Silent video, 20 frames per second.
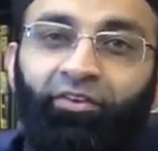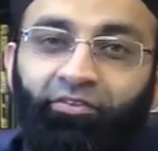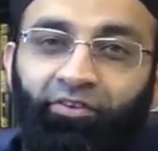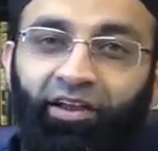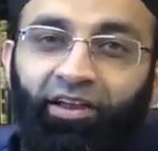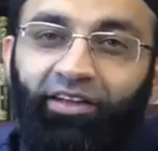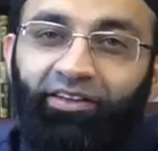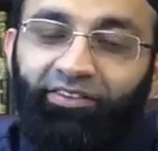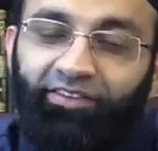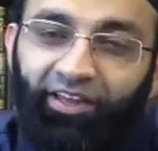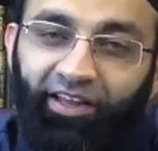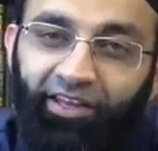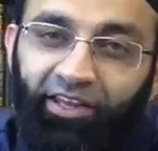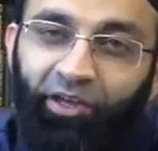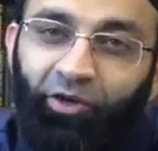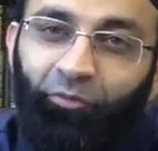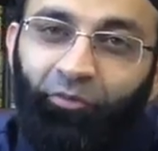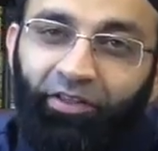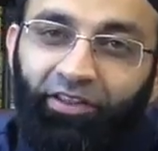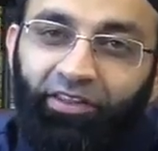is
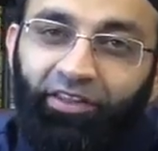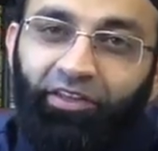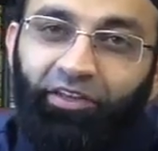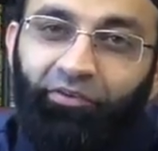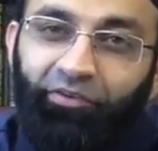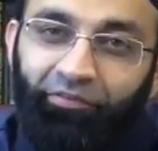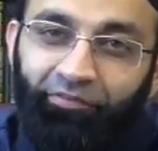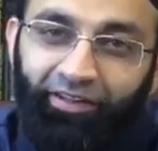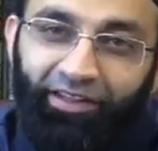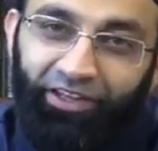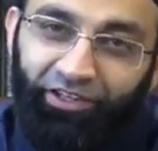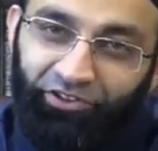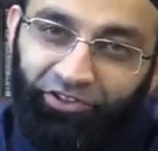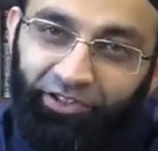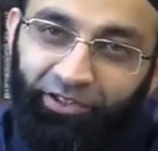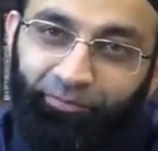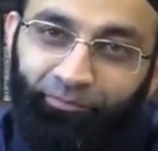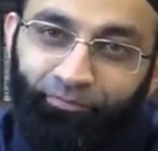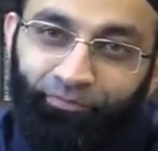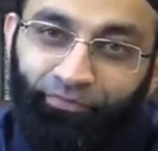reconciling with the
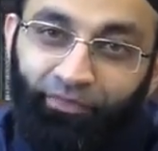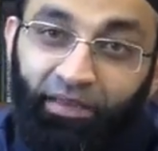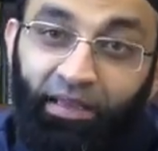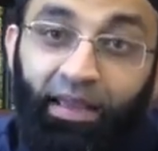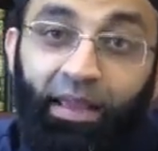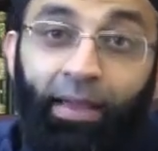revelation.